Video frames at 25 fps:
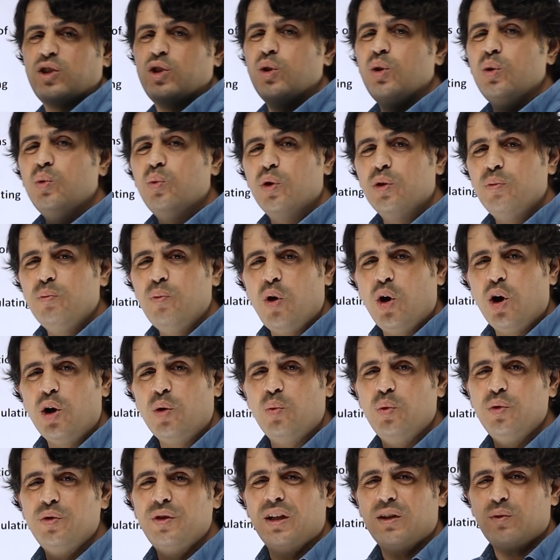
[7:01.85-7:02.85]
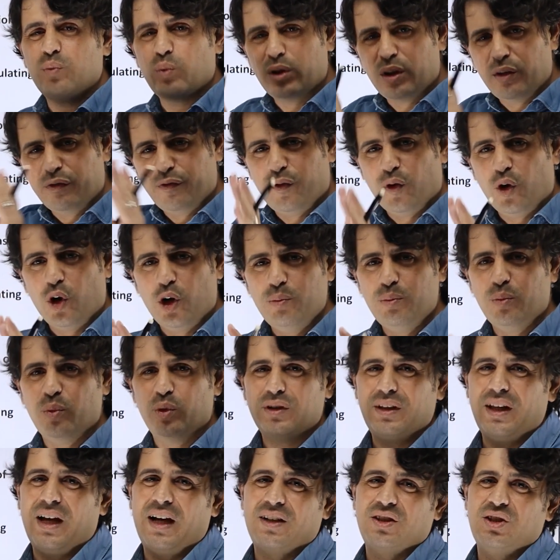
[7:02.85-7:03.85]
to do with more, but not with the form,
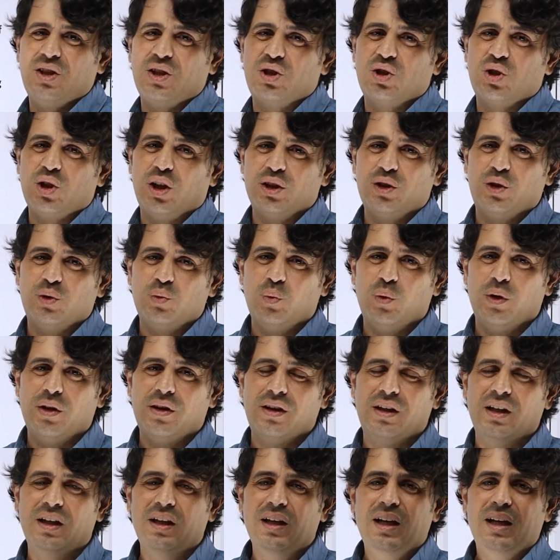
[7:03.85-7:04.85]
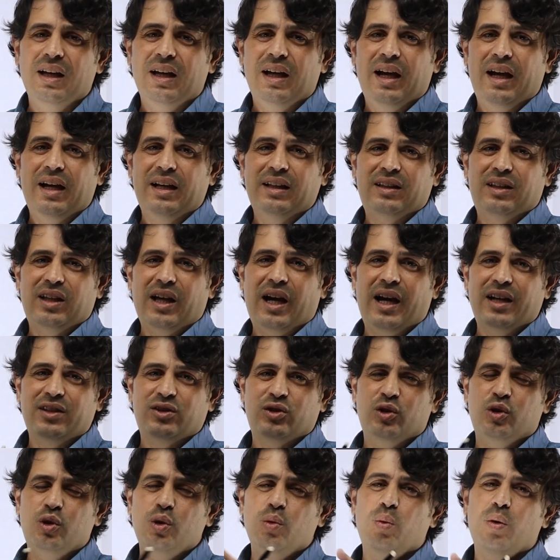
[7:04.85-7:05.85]
what actually started with, it has
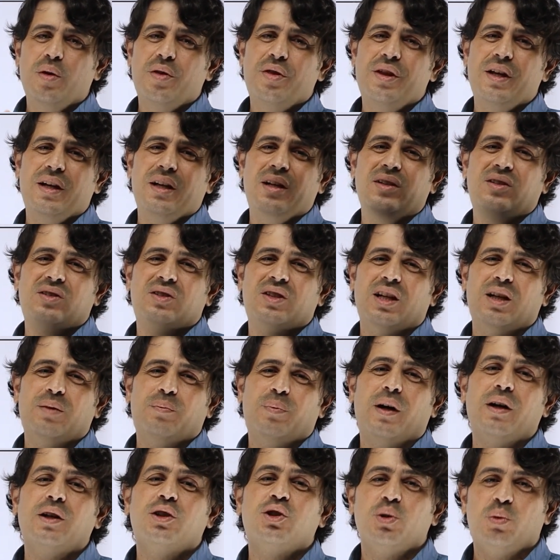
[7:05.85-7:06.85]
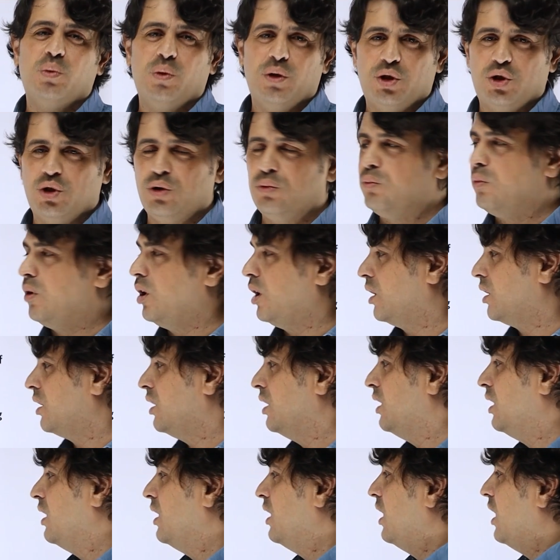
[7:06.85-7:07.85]
to do with the, let's say, punctuation mark.
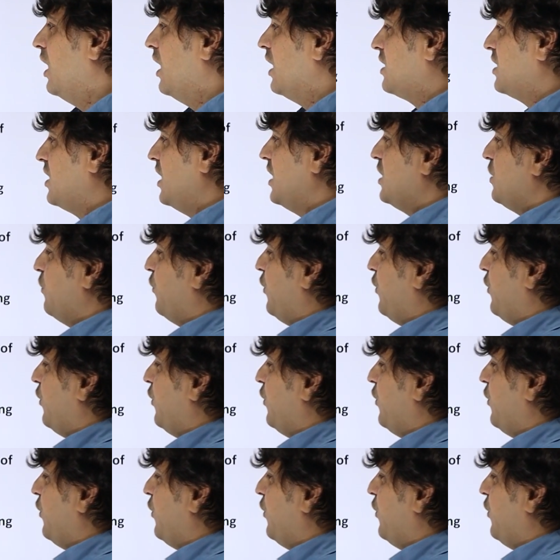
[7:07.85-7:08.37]
It says